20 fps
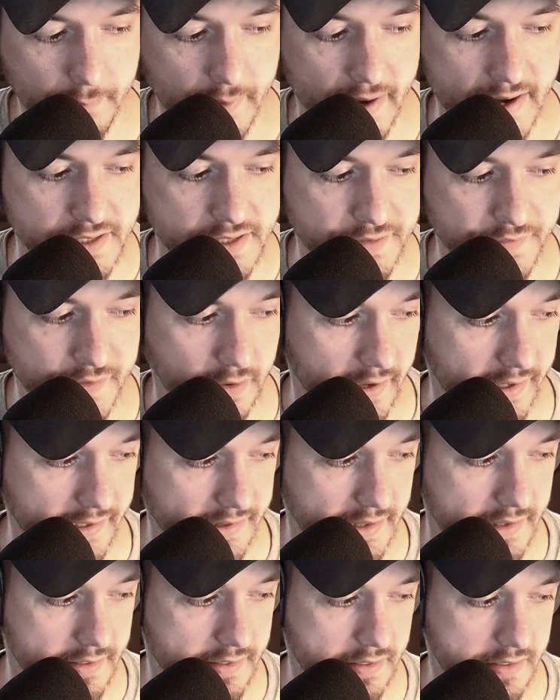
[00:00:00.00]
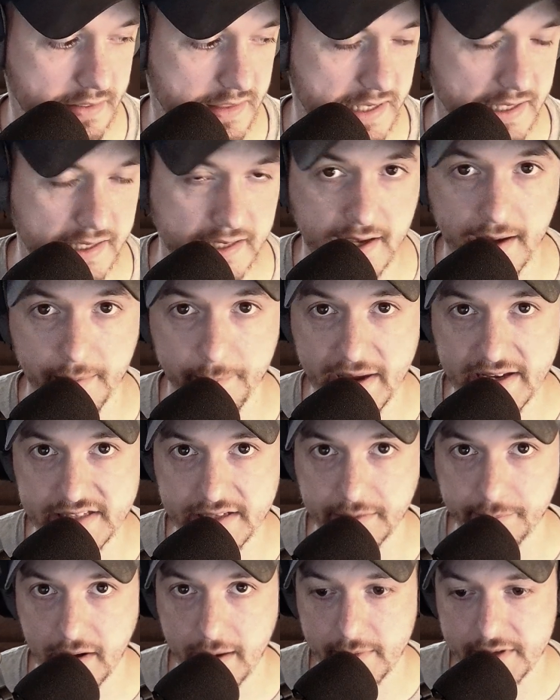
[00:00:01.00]
but I just feel like the, the uh,
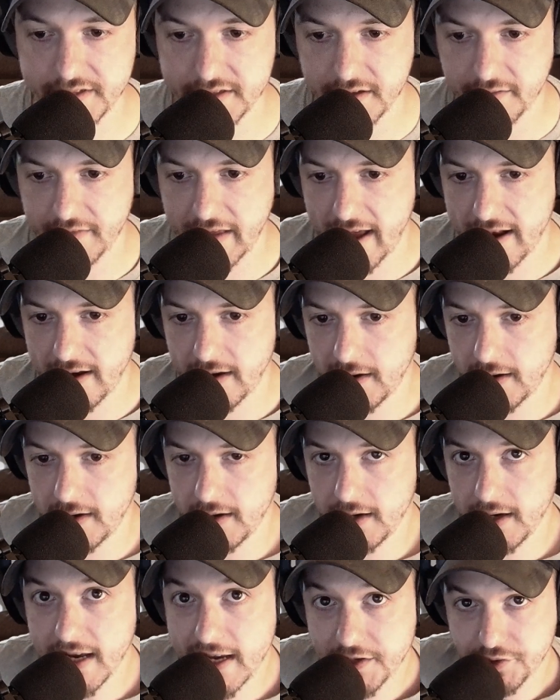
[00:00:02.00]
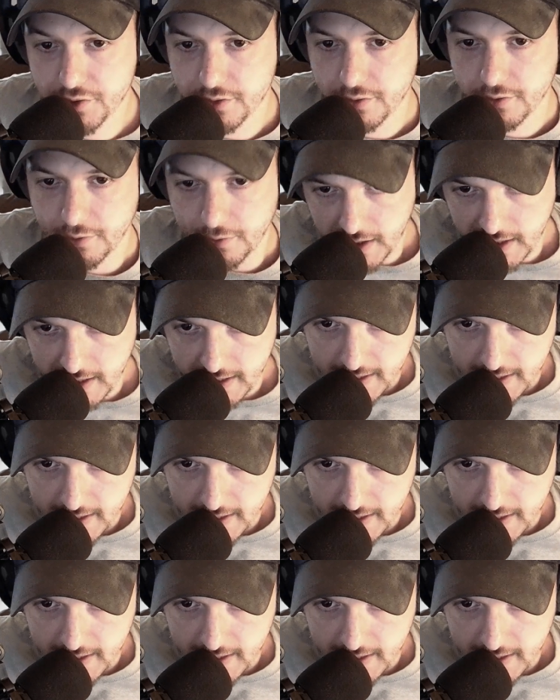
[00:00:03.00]
basic premise of that is true.